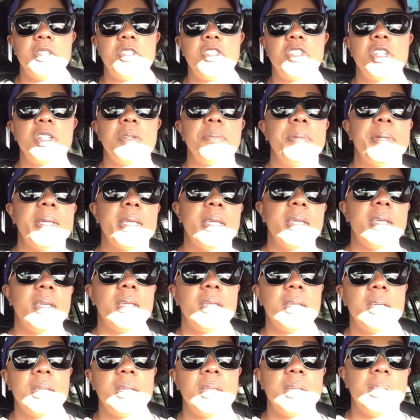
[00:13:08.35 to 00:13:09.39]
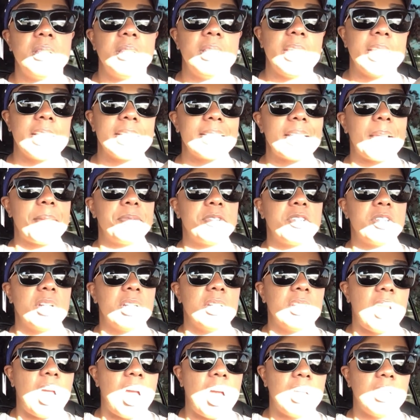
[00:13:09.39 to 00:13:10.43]
it should be the exception
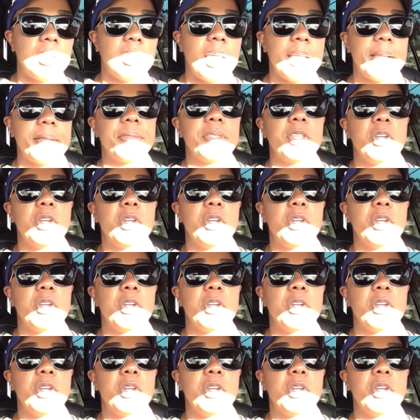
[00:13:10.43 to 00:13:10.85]
and not like